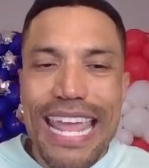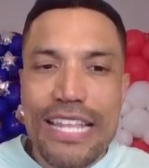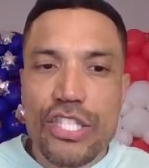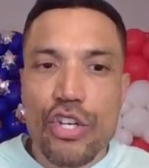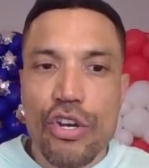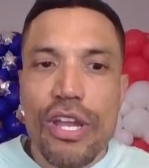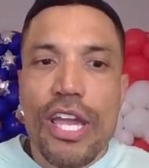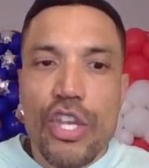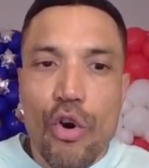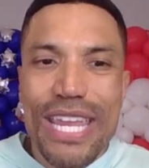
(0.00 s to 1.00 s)
Enter
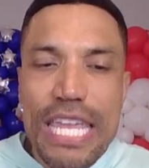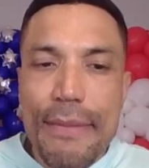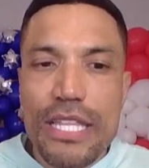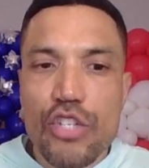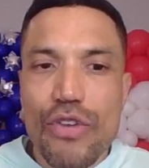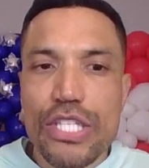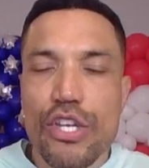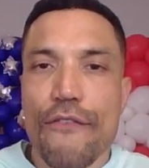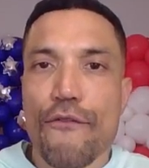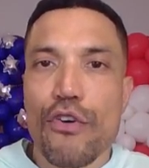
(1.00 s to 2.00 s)
your email address,
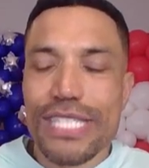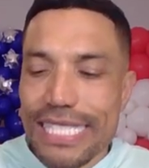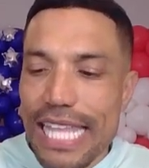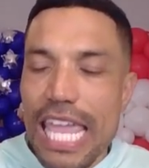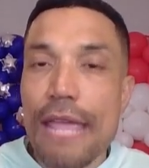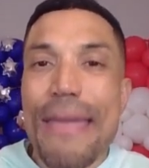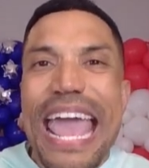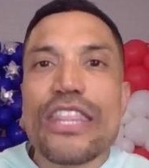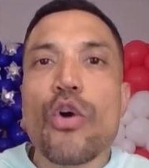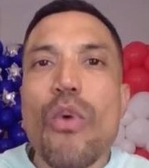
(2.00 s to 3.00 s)
your first name,
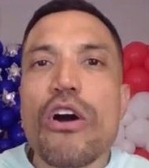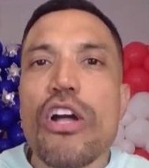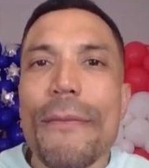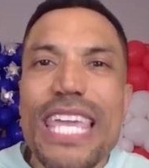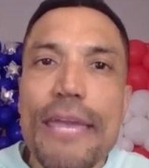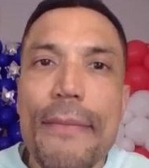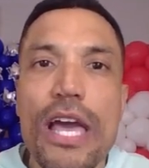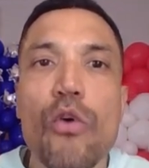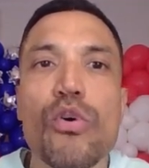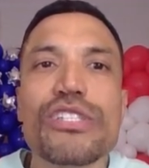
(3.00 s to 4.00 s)
and the welcome
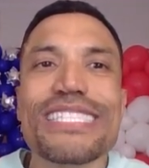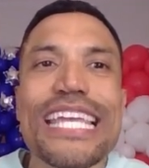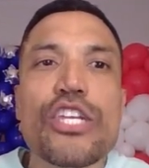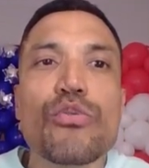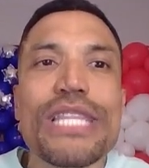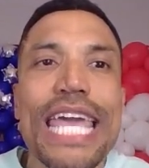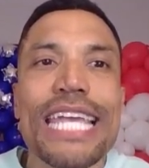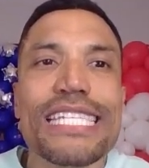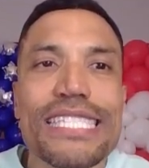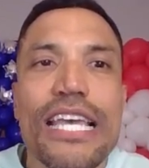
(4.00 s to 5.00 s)
email. We'll send you
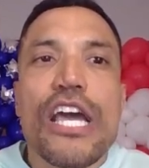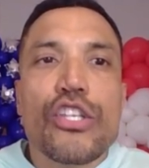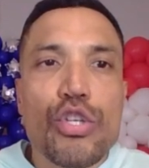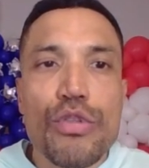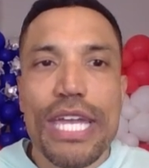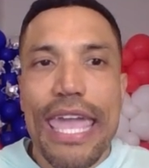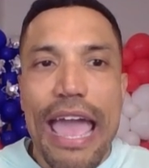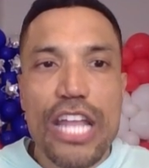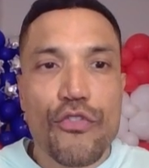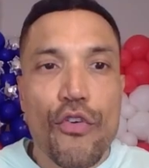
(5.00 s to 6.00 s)
links to the
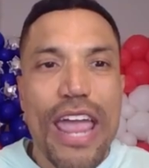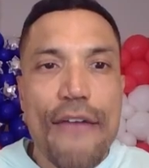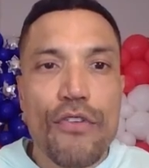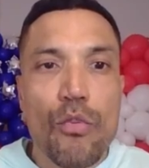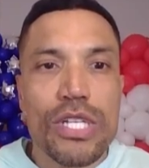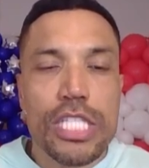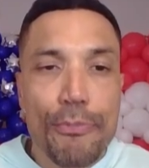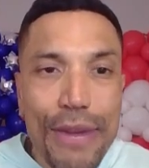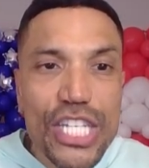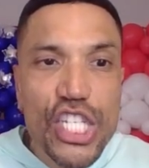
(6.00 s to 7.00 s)
Cash for Everyone
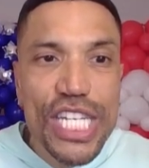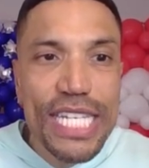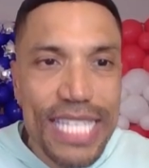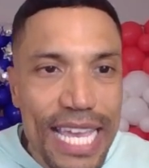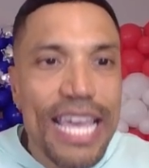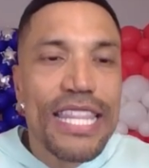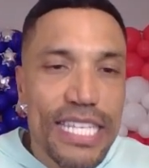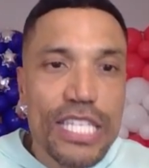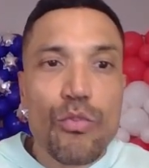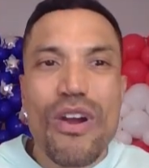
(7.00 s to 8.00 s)
spreadsheet.
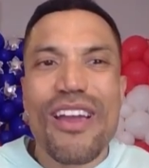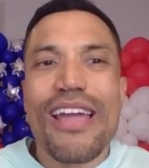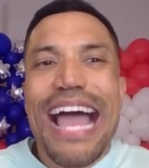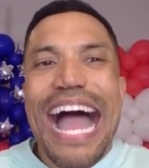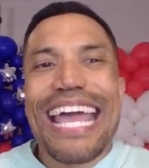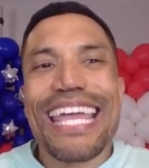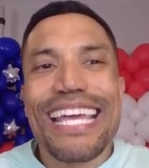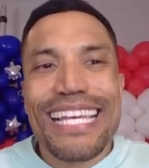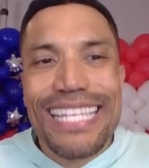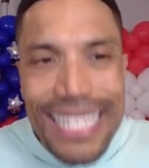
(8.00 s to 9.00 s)
This is where
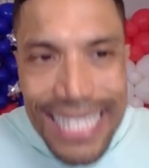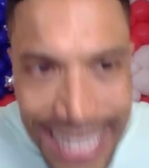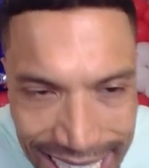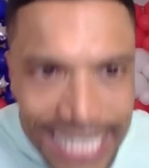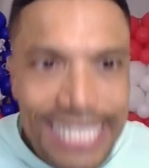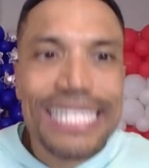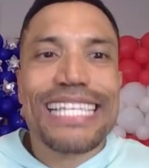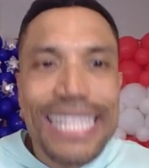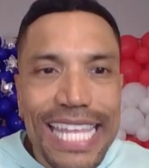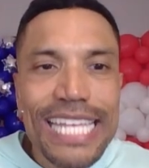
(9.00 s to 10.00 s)
I list
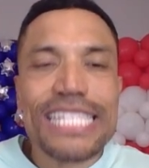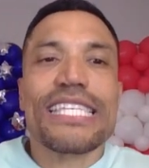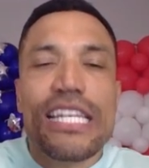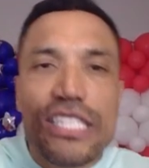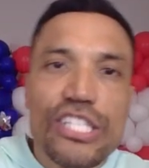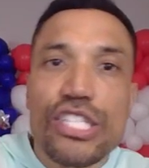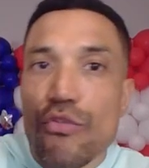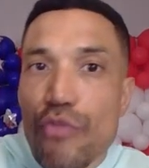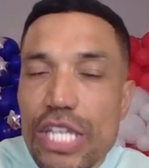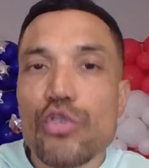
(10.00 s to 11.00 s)
links such as the
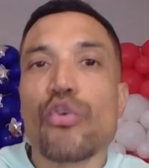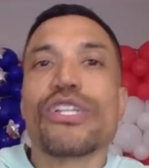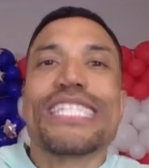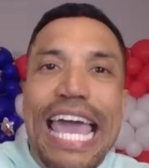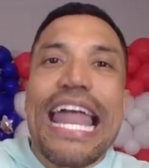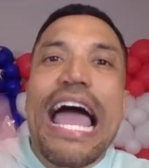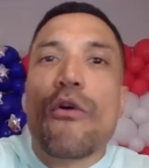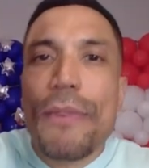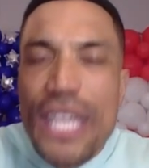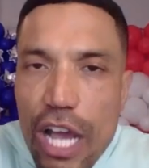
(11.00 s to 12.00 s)
resource that I
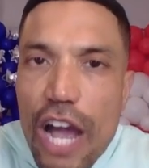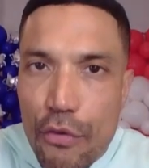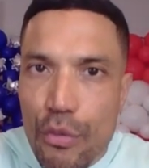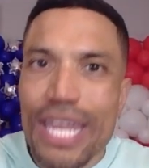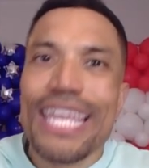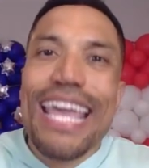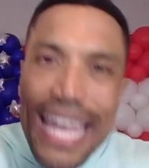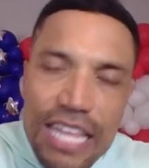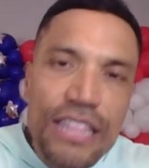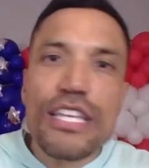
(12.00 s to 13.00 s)
will be covering
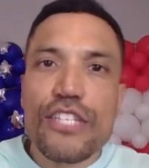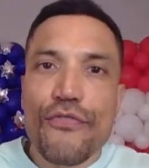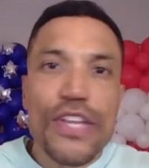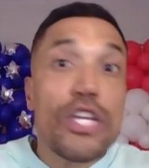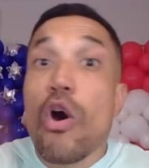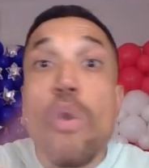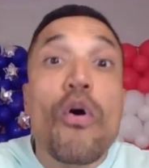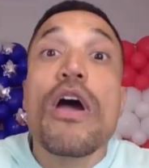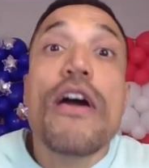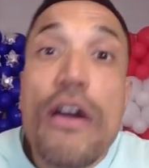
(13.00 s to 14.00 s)
in this
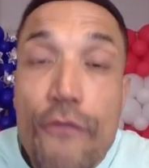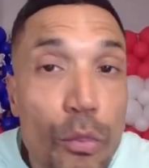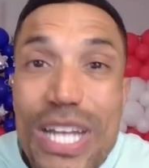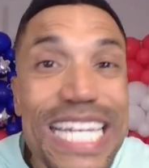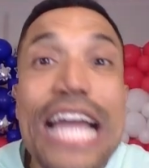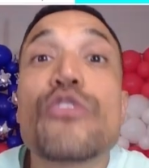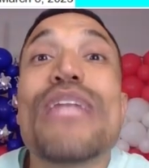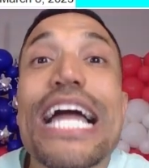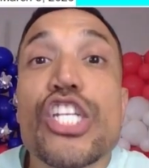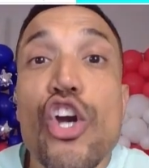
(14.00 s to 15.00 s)
video, for which I do
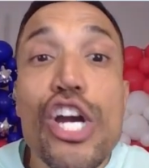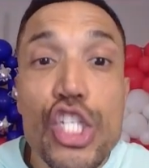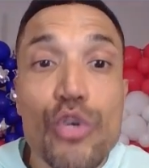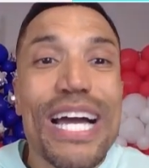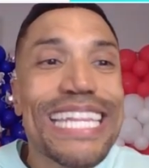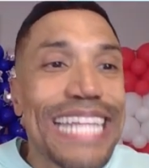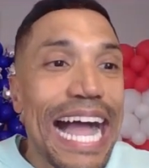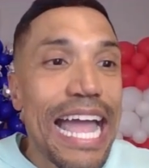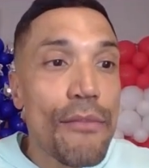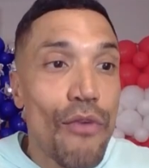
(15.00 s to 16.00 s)
not charge you a
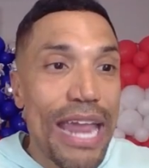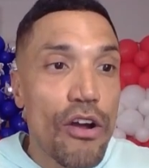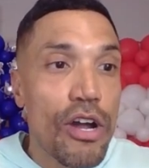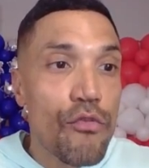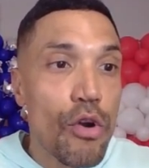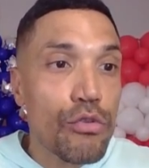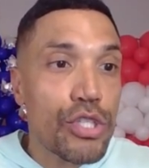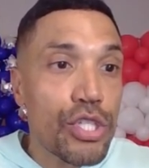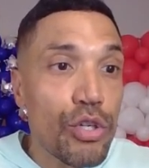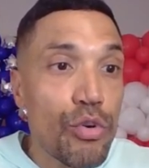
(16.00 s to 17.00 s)
dime right on row
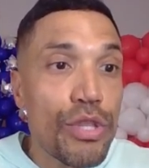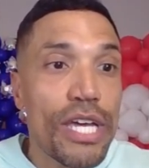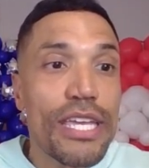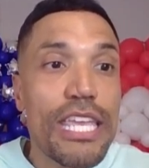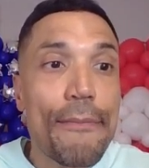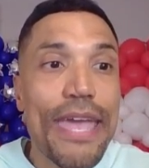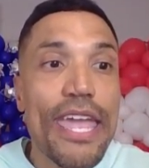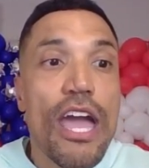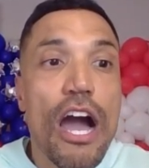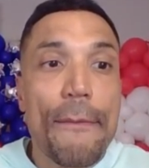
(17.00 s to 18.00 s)
two, the
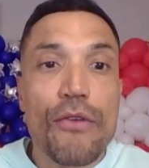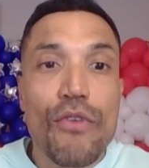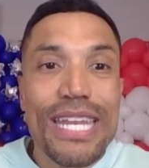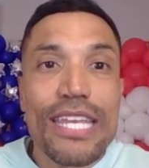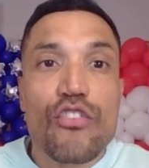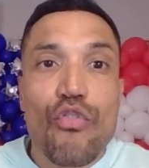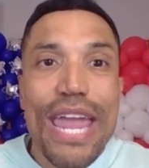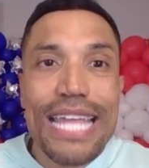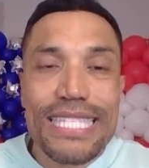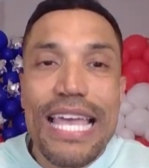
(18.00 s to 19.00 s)
eBay up and running
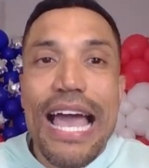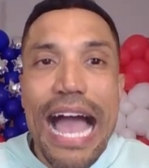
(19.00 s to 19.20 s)
grant.